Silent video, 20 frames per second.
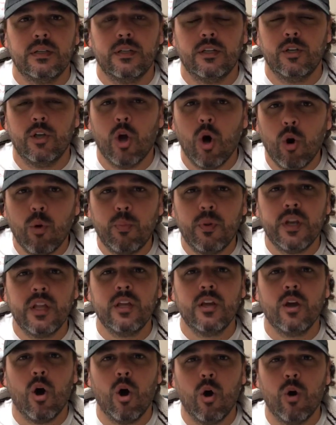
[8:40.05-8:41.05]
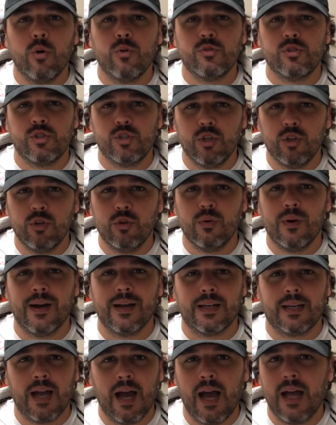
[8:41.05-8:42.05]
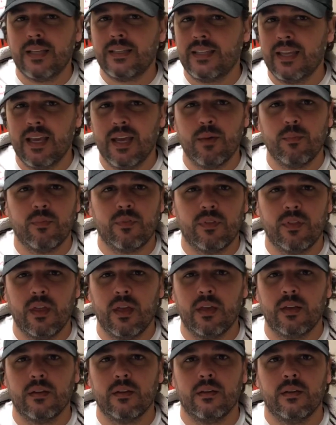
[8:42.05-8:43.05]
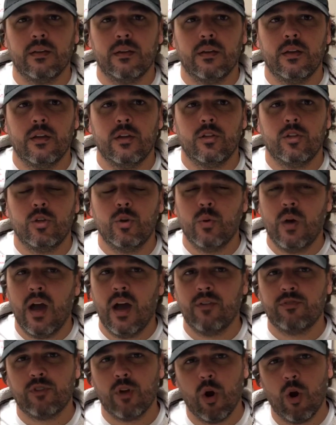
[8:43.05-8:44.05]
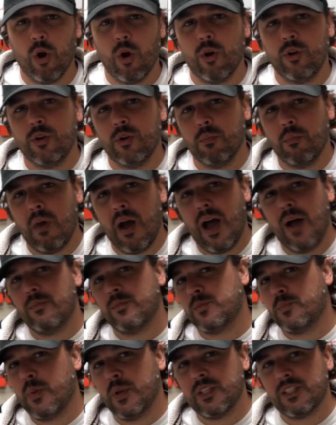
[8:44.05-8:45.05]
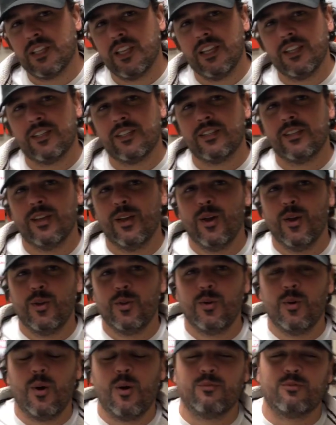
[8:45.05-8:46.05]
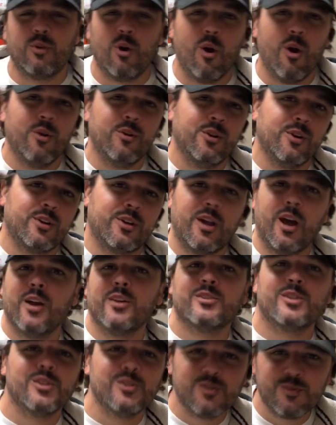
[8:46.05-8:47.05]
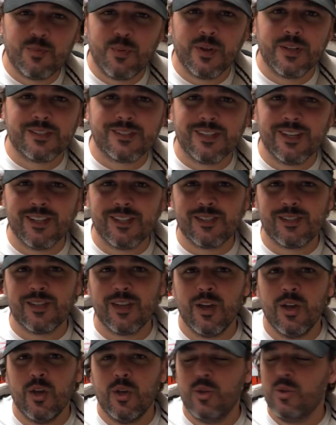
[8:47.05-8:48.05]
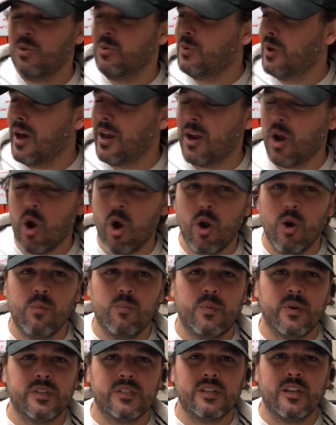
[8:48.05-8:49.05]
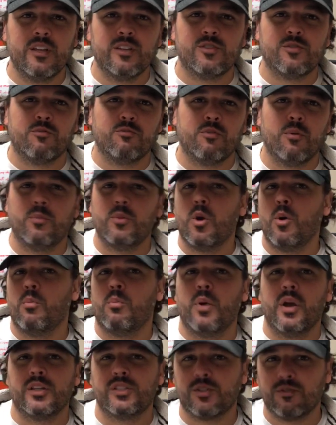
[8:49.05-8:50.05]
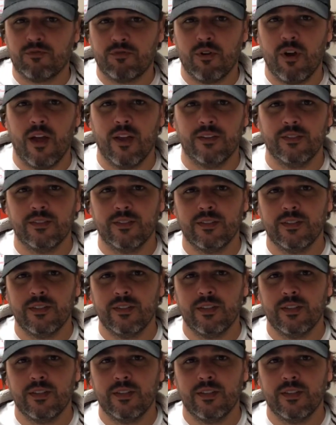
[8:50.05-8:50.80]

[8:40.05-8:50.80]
Nobody owes you a goddamn thing. You have to earn your mom's business. You have to earn your cousin's business. You got to earn business from your best friend.